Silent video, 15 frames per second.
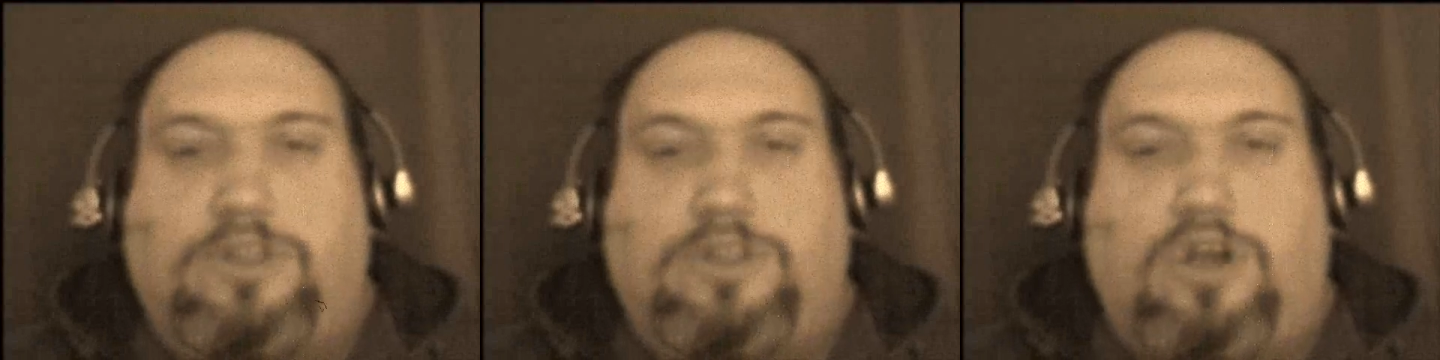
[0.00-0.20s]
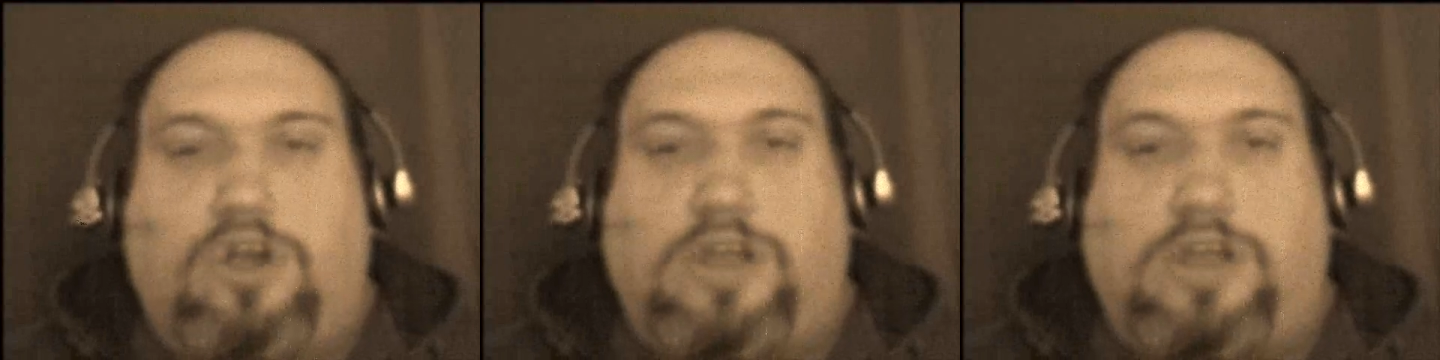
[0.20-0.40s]

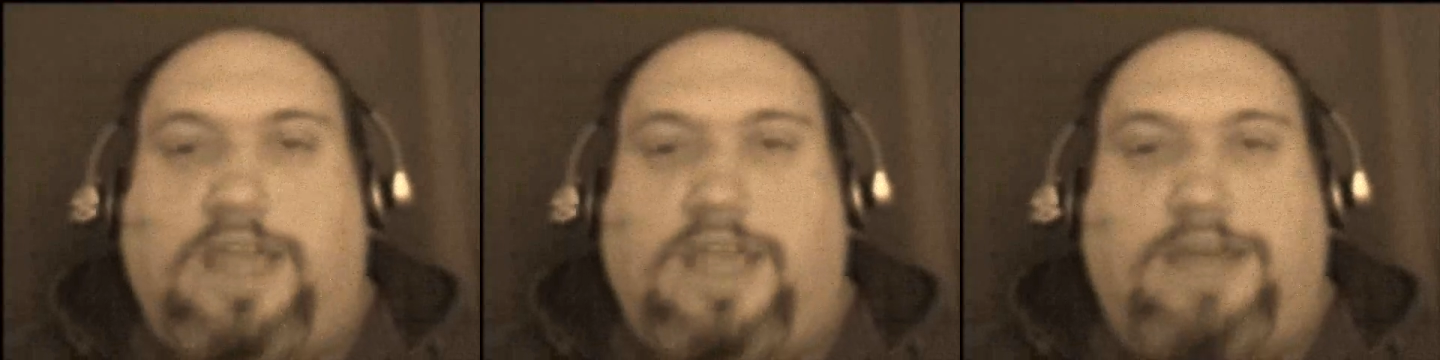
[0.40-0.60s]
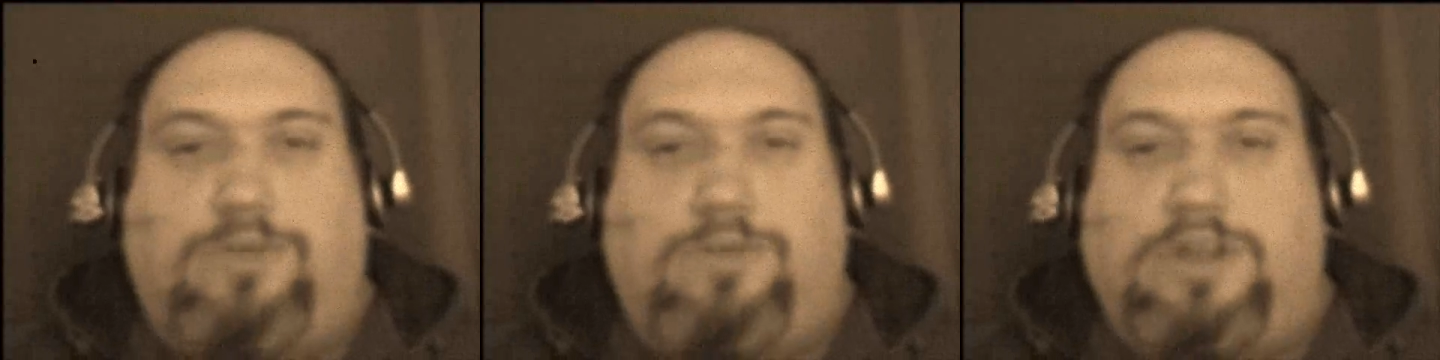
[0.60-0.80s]

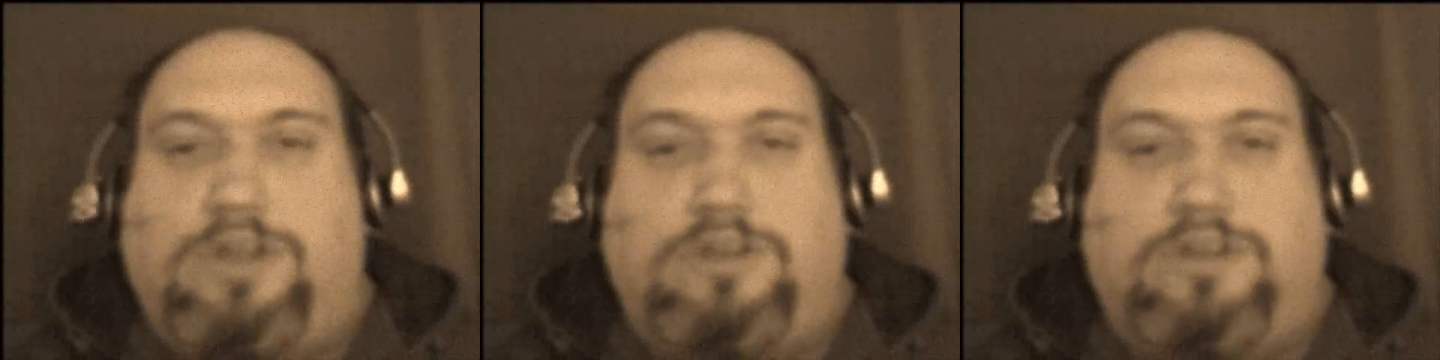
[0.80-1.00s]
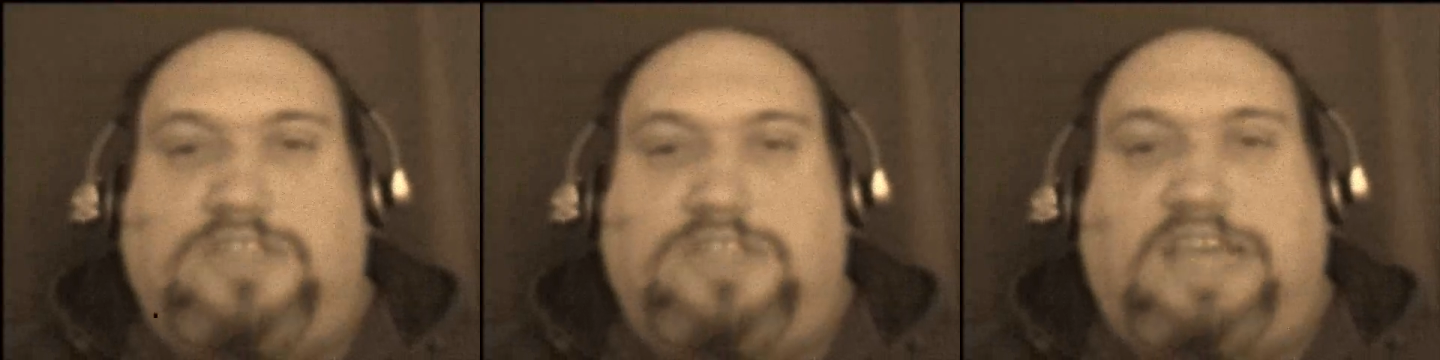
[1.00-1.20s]
talking at one of
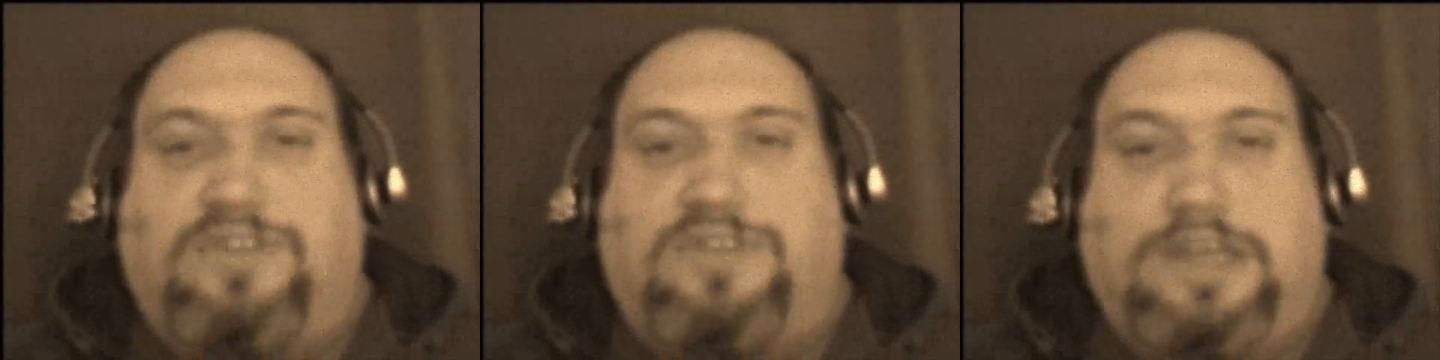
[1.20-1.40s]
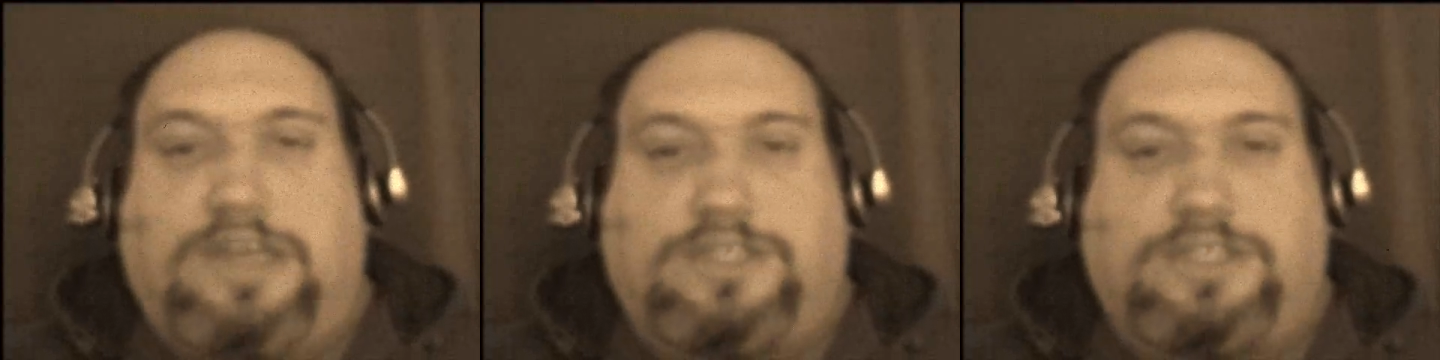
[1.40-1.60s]
those
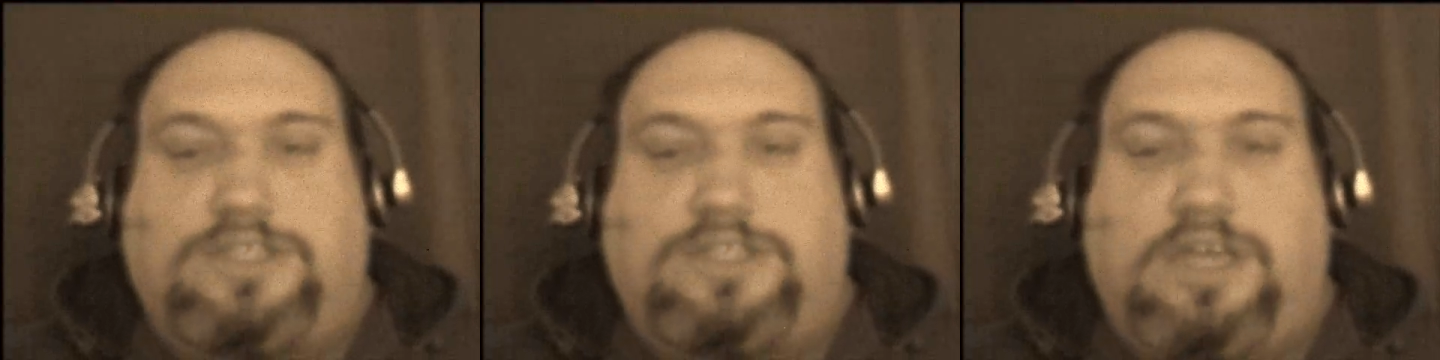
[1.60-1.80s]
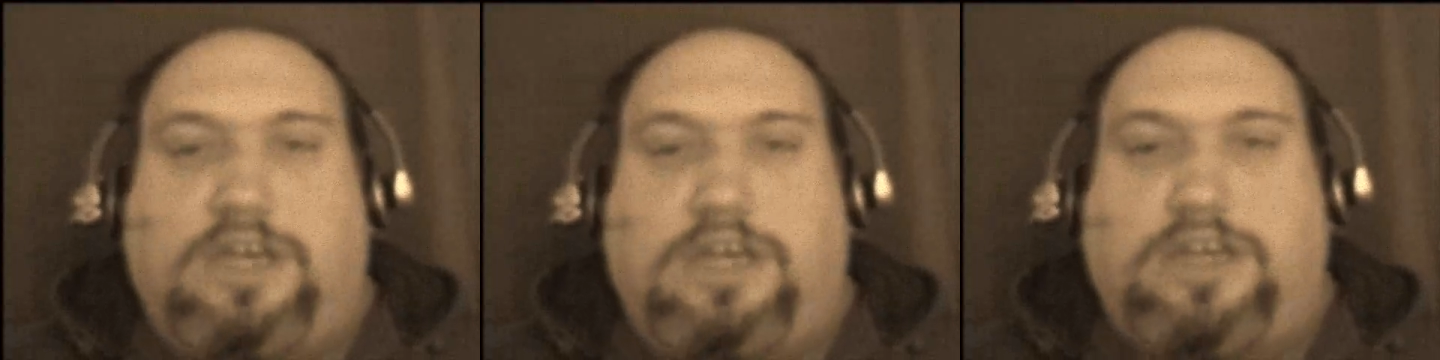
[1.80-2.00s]

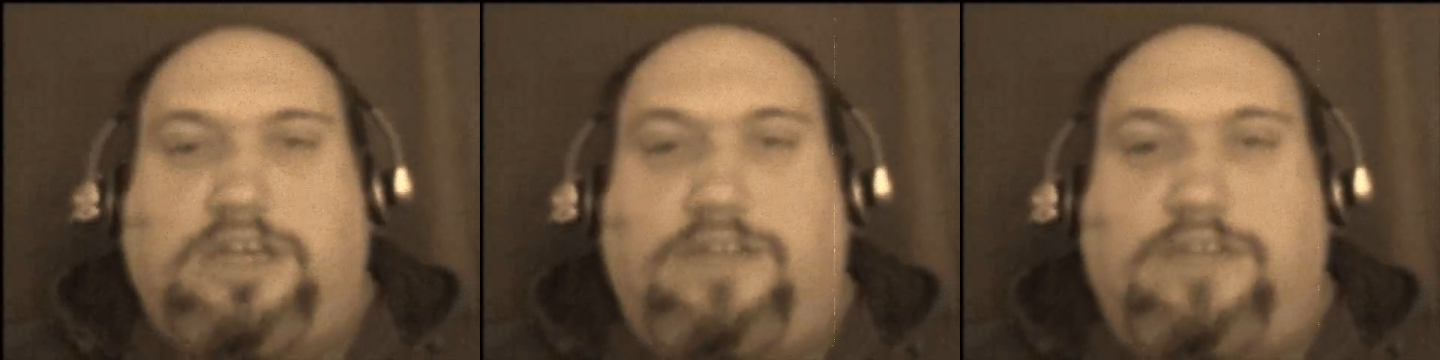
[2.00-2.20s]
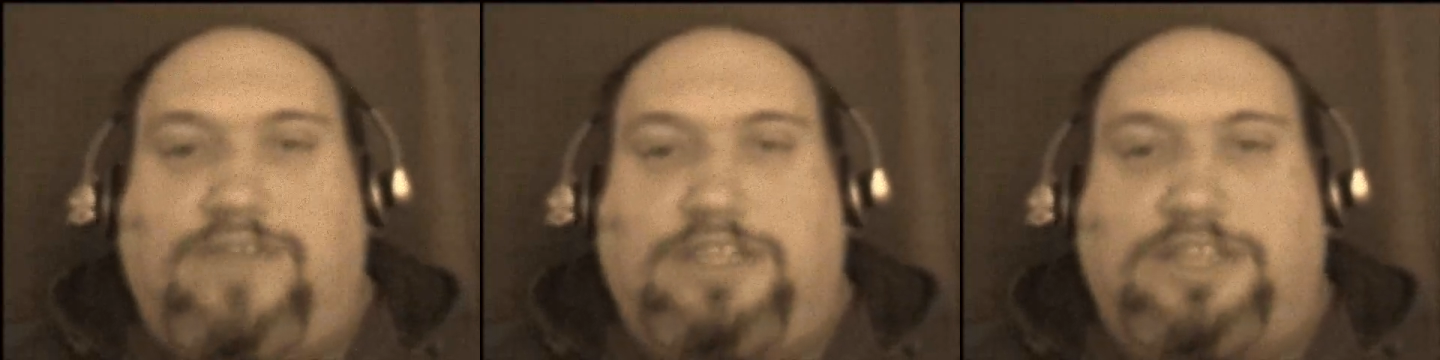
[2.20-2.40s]
atheist
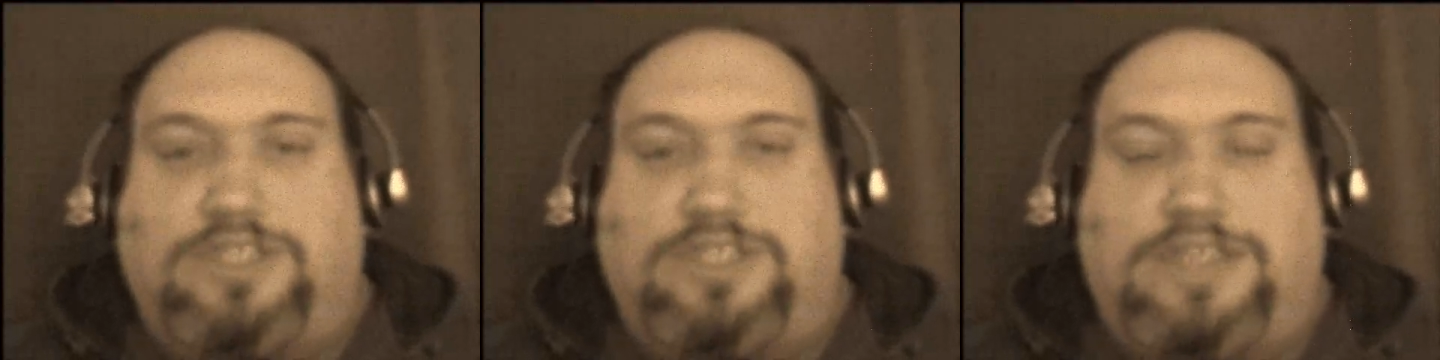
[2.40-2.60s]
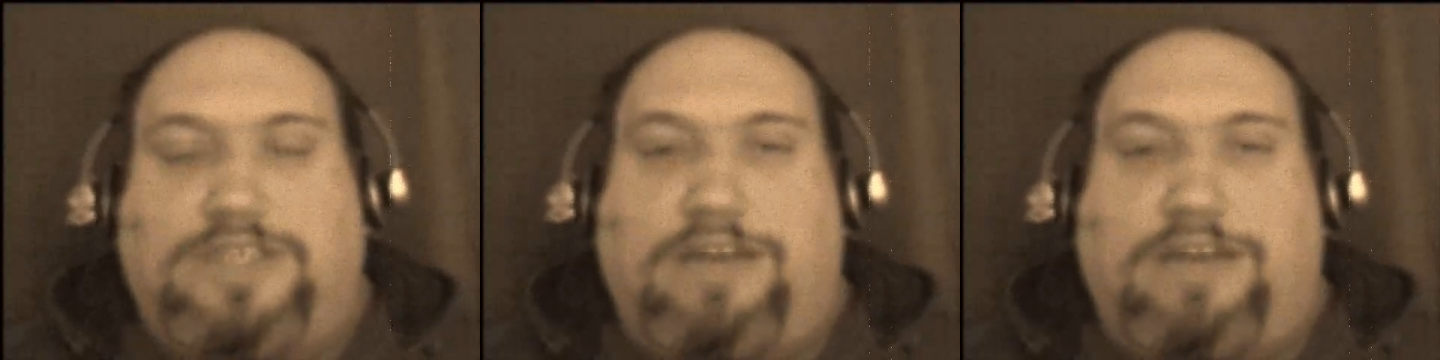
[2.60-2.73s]
conventions.